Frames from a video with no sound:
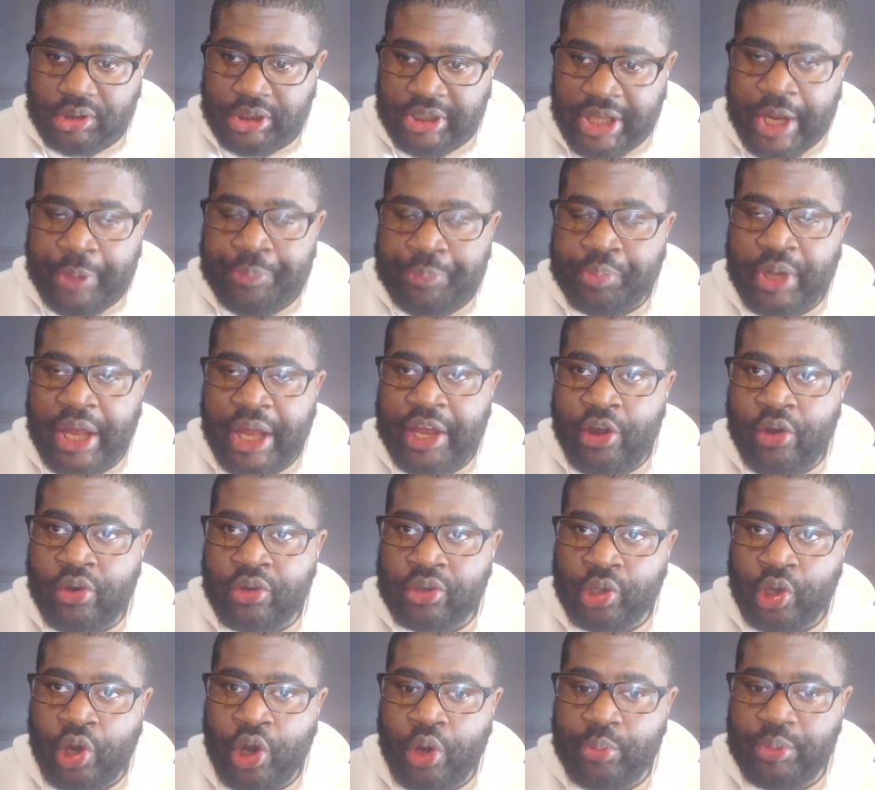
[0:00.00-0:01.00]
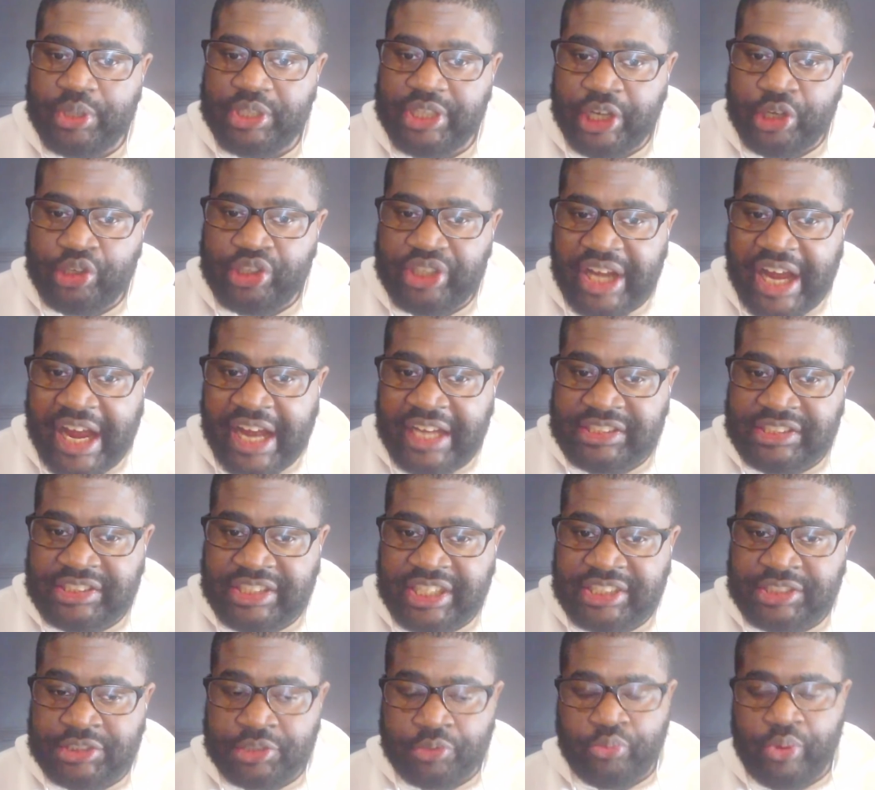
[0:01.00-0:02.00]
They play Oklahoma.
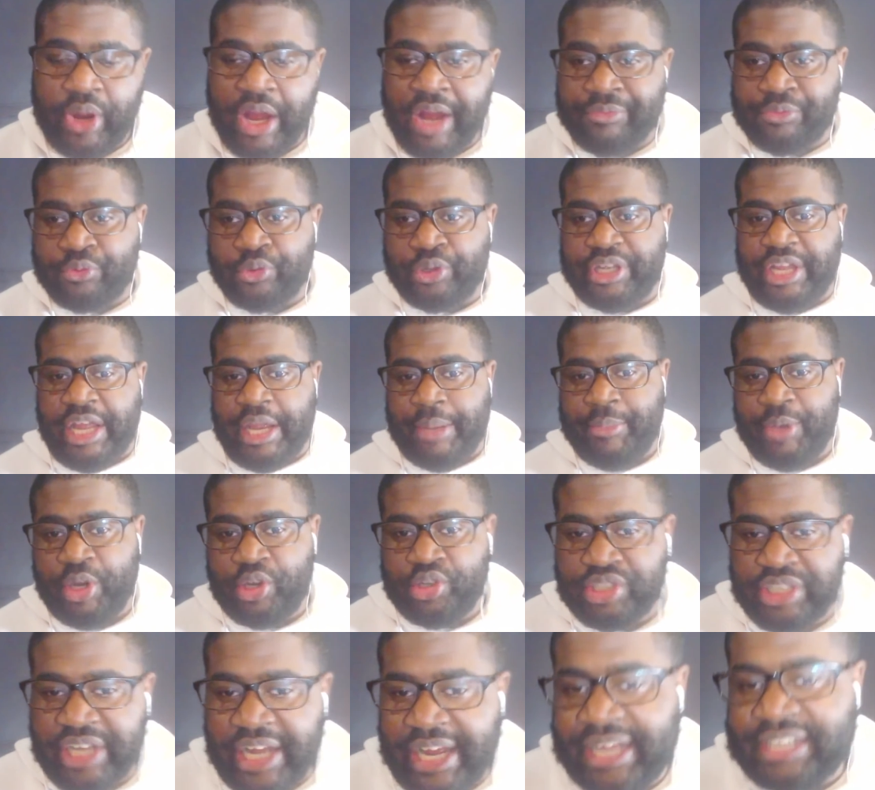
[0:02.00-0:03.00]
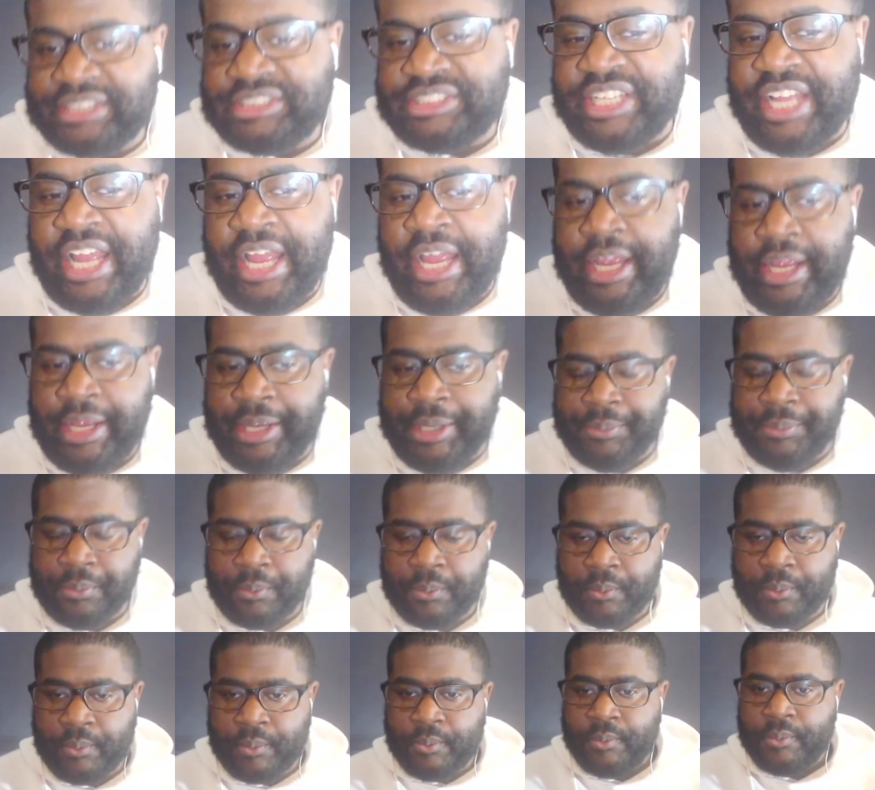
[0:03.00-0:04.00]
That's a rivalry game. Their last game.
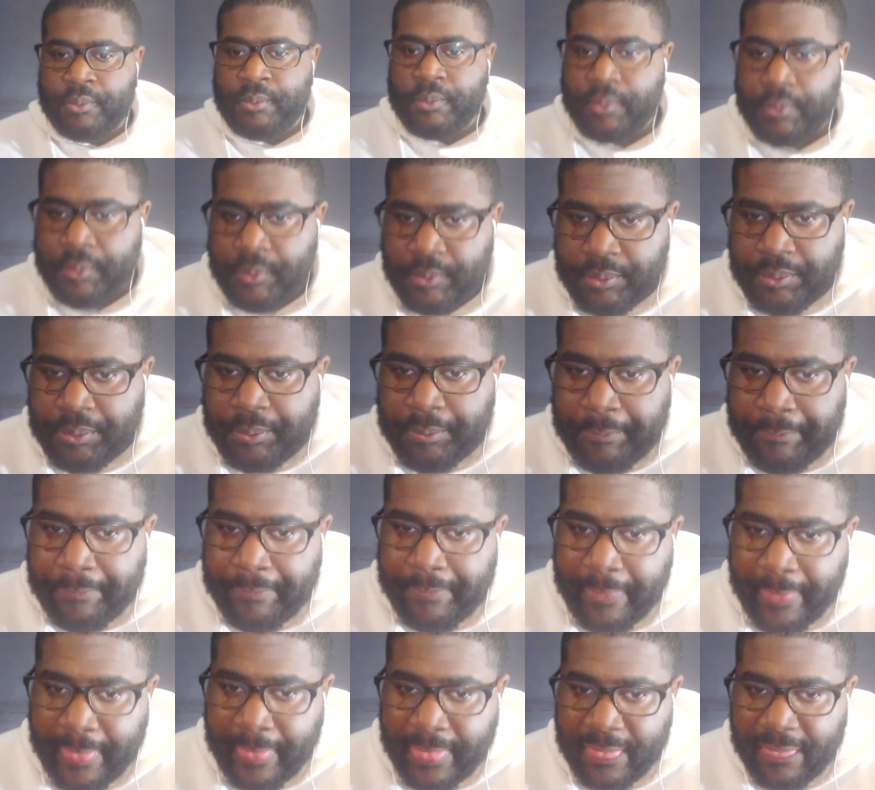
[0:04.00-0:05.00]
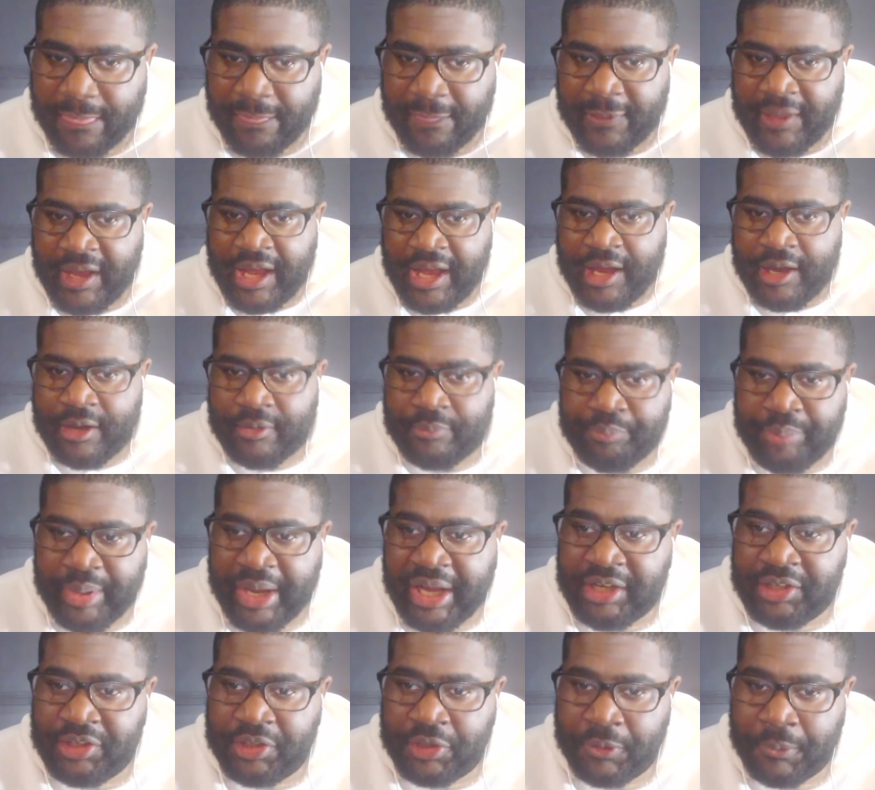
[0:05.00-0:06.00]
Yeah,
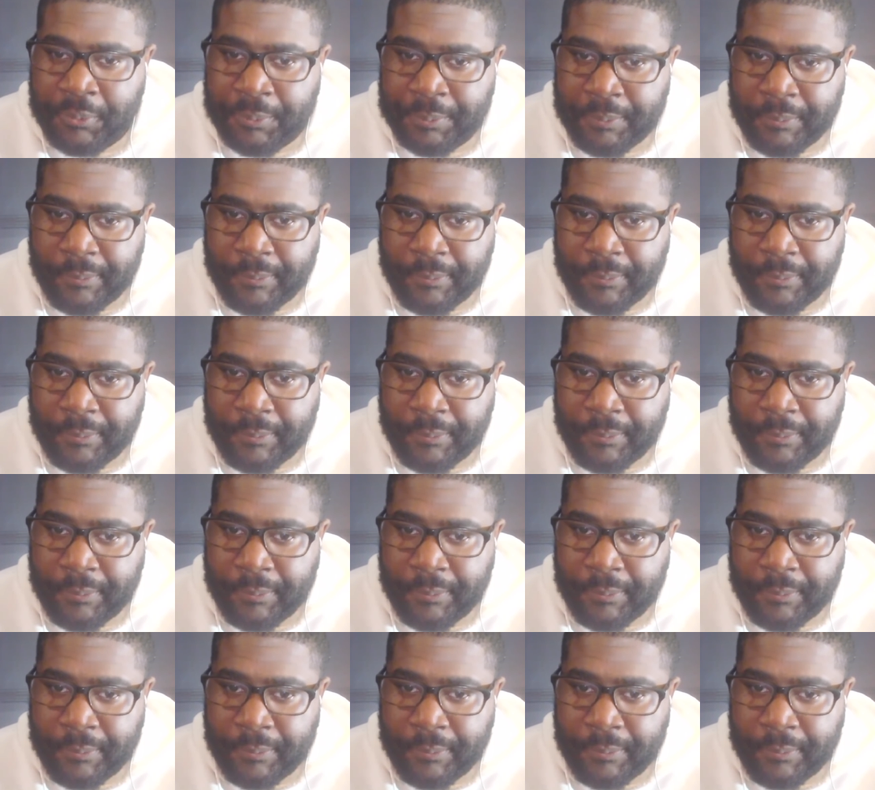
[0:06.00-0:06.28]
Bedlam.